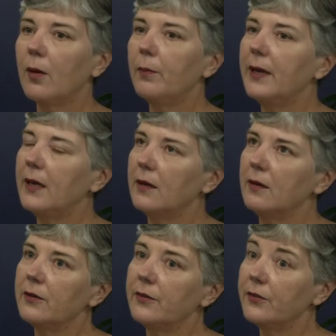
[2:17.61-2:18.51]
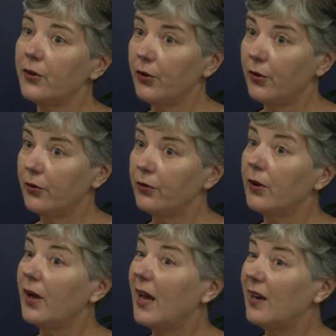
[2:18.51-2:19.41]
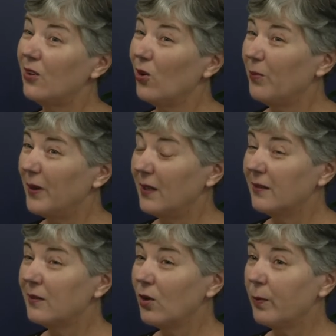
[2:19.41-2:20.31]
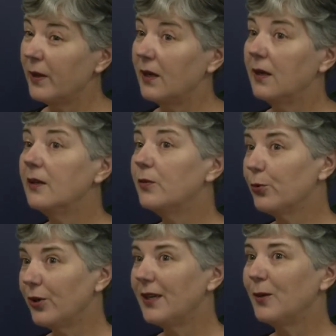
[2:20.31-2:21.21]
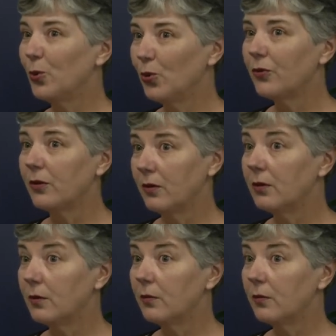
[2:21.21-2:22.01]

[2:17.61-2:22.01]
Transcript: being concerned and not being sloppy is pretty important